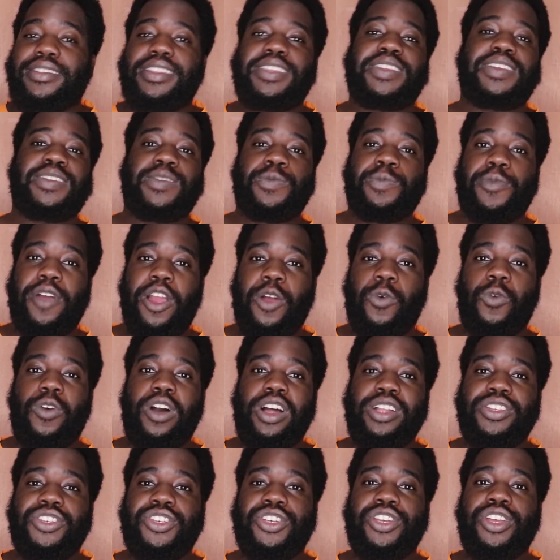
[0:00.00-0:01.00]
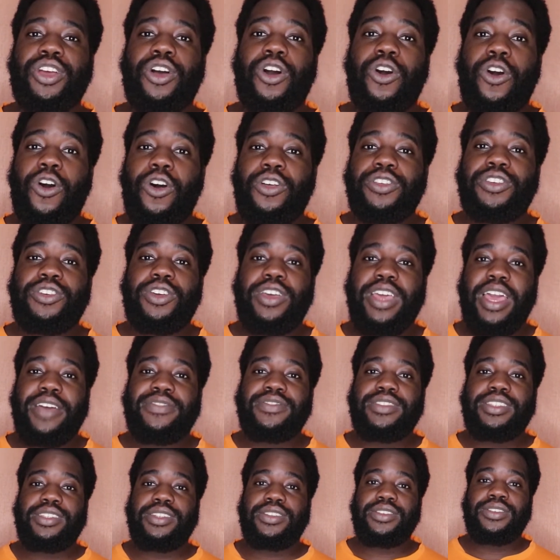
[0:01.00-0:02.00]
this smartwatch, all you have
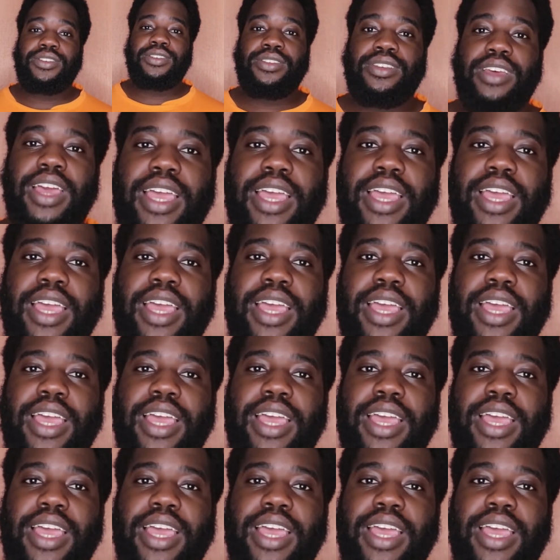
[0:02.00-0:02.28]
to do,